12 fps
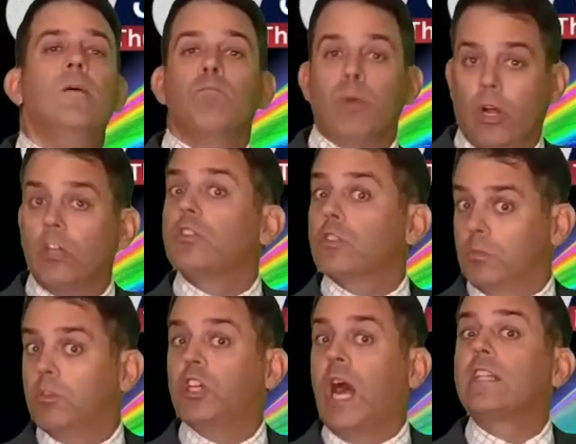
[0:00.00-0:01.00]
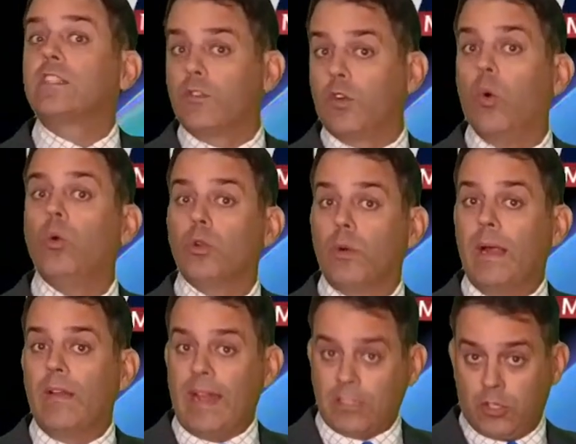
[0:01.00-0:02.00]
but also some shots of colder air.
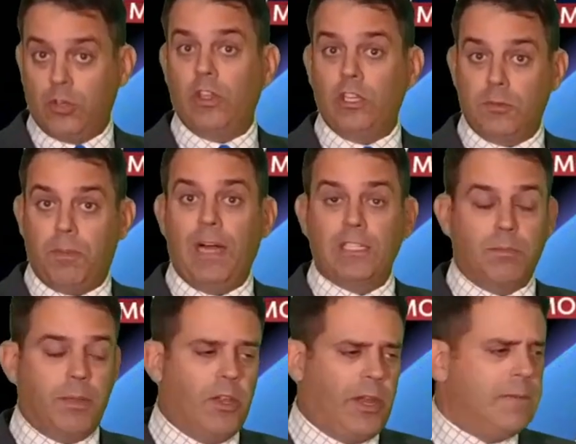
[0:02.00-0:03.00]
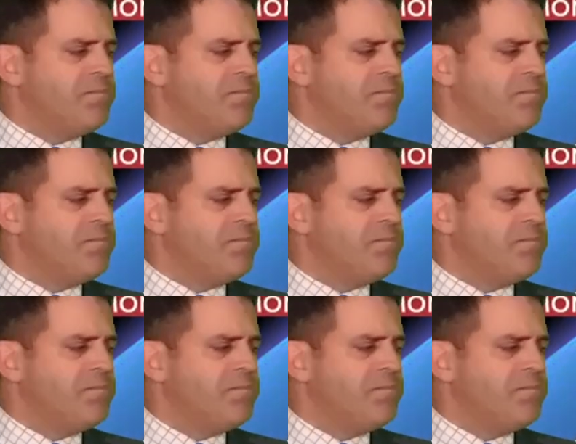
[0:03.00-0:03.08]
That certainly is a possibility.